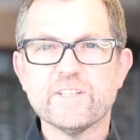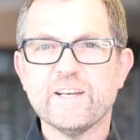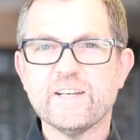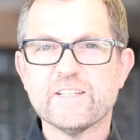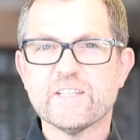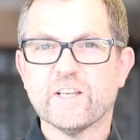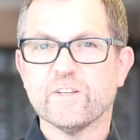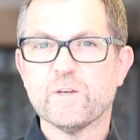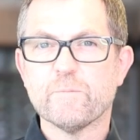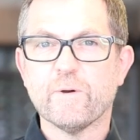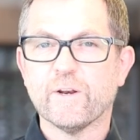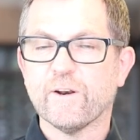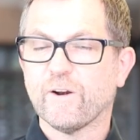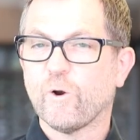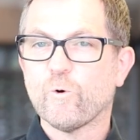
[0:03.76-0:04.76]
today to tell you
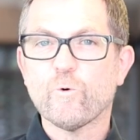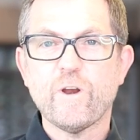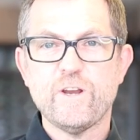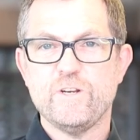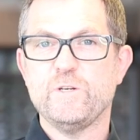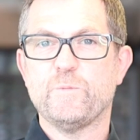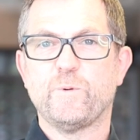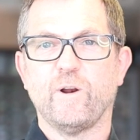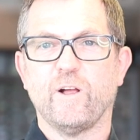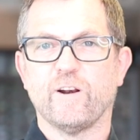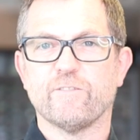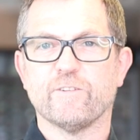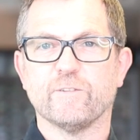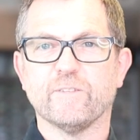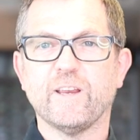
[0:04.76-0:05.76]
about a great new
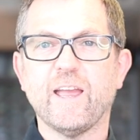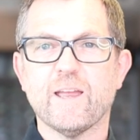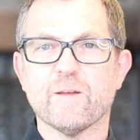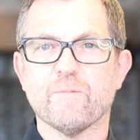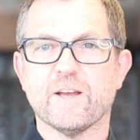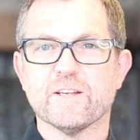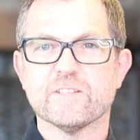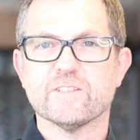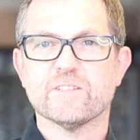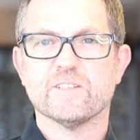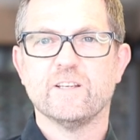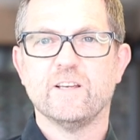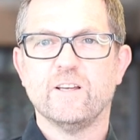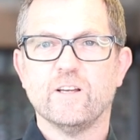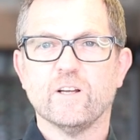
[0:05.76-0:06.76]
product from KMS
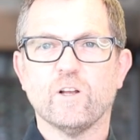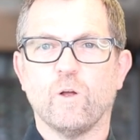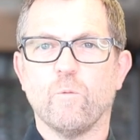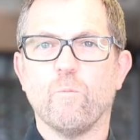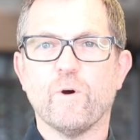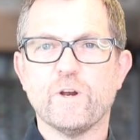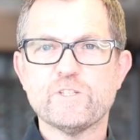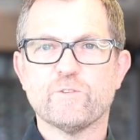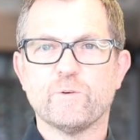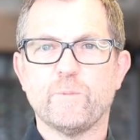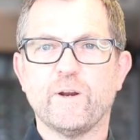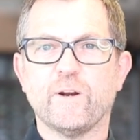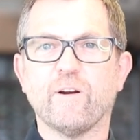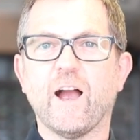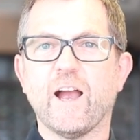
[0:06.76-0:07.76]
called
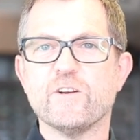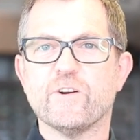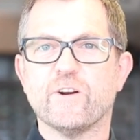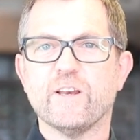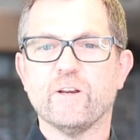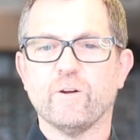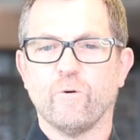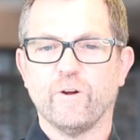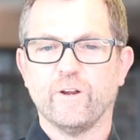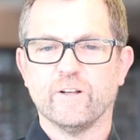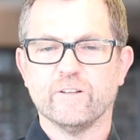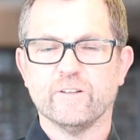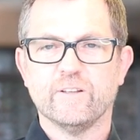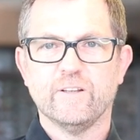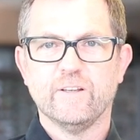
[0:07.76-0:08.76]
MOISTREPAIR Hydrating
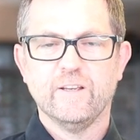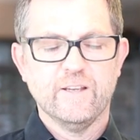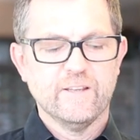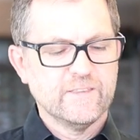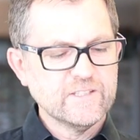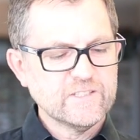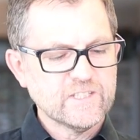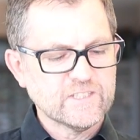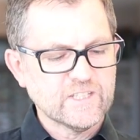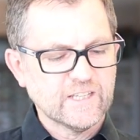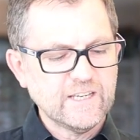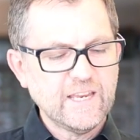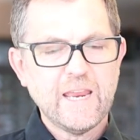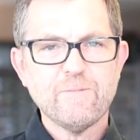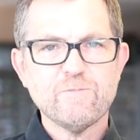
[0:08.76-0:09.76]
Oil. This is a
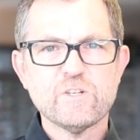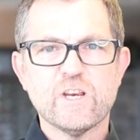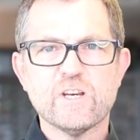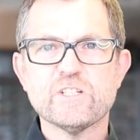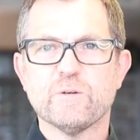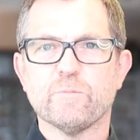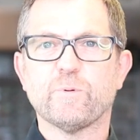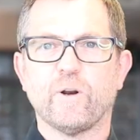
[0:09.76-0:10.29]
game-changing